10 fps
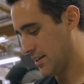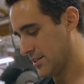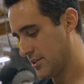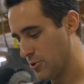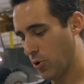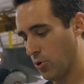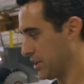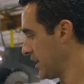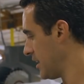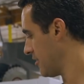is you
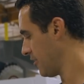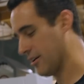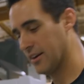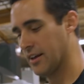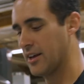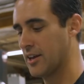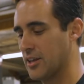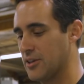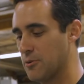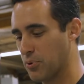hold it here,
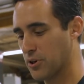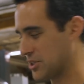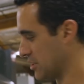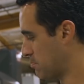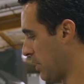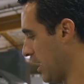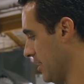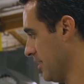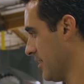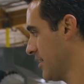you push this
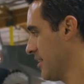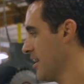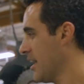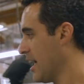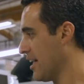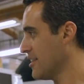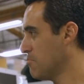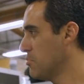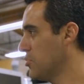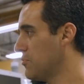button and
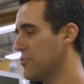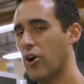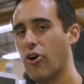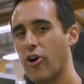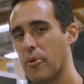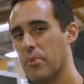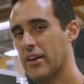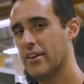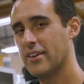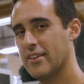then move the arm.
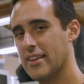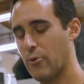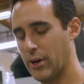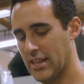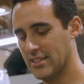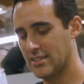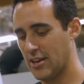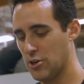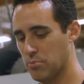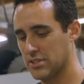And that way that's how
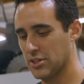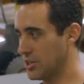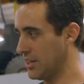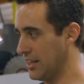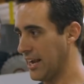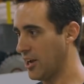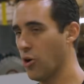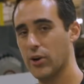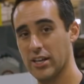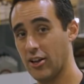you position it, let
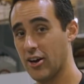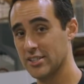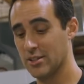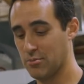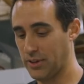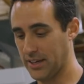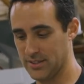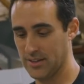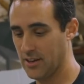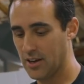go and it locks into
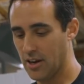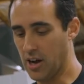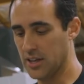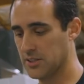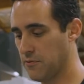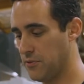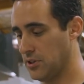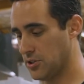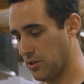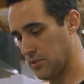place. Awesome
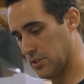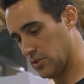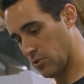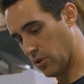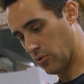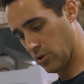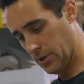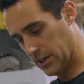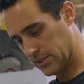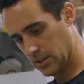feature of these UR
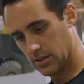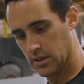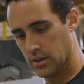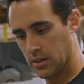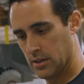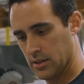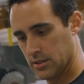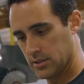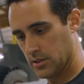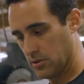robots.
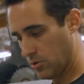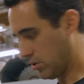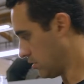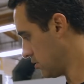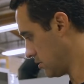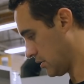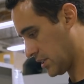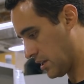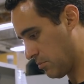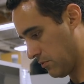So cool, let's
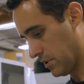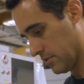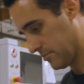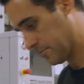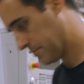keep moving.